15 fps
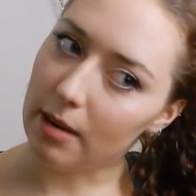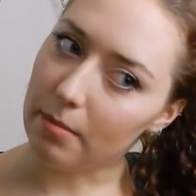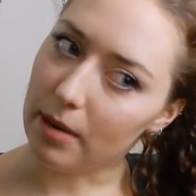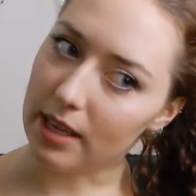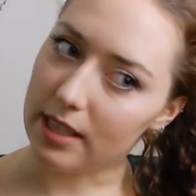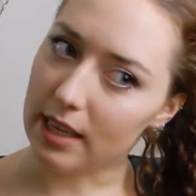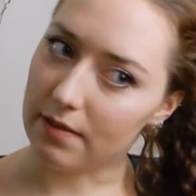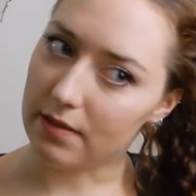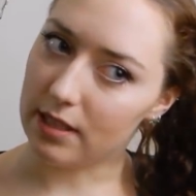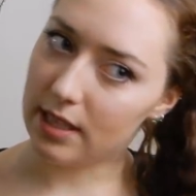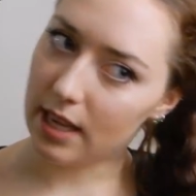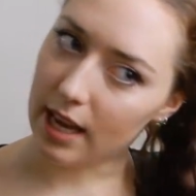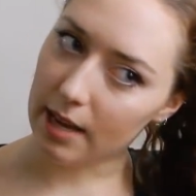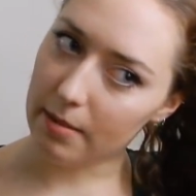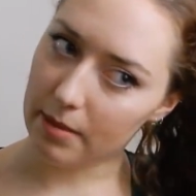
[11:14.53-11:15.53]
I might have to
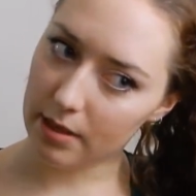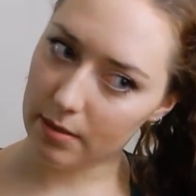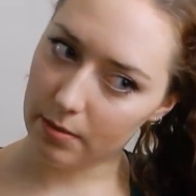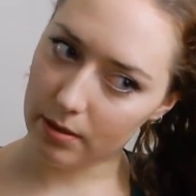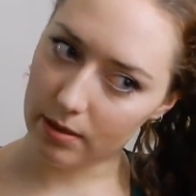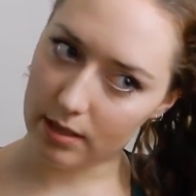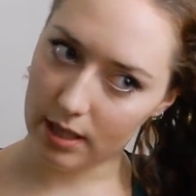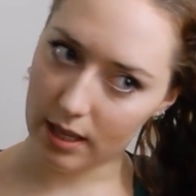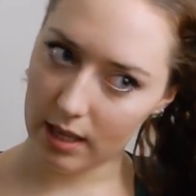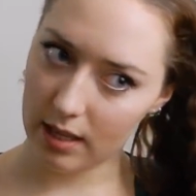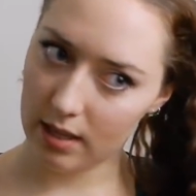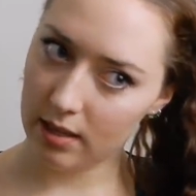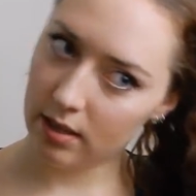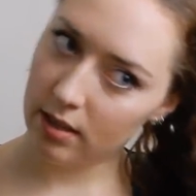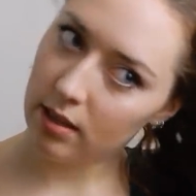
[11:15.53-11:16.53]
tame it, we'll
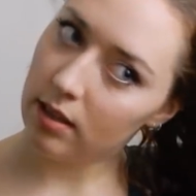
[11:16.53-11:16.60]
see.